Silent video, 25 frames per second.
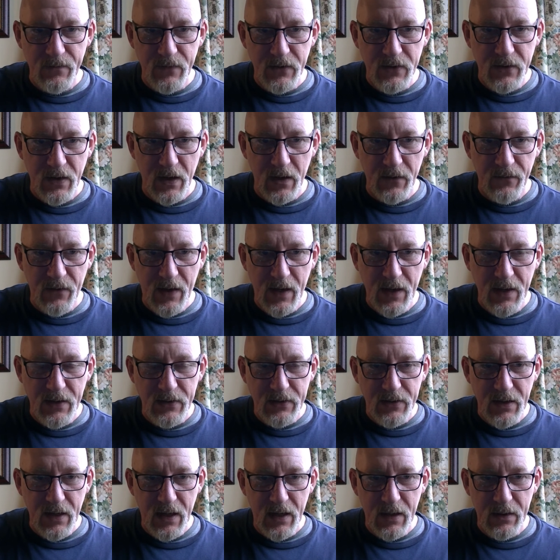
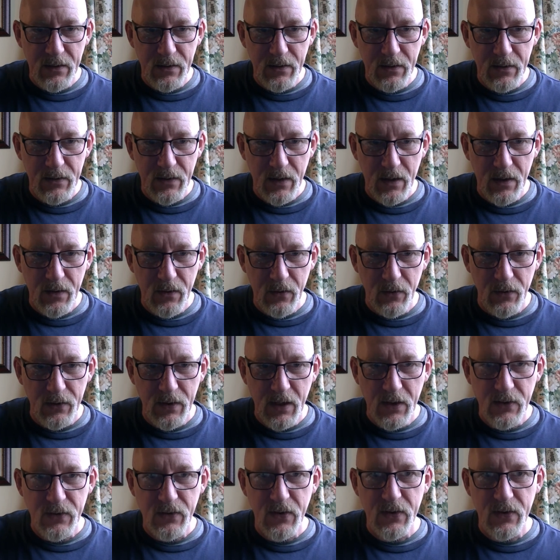surveys and audience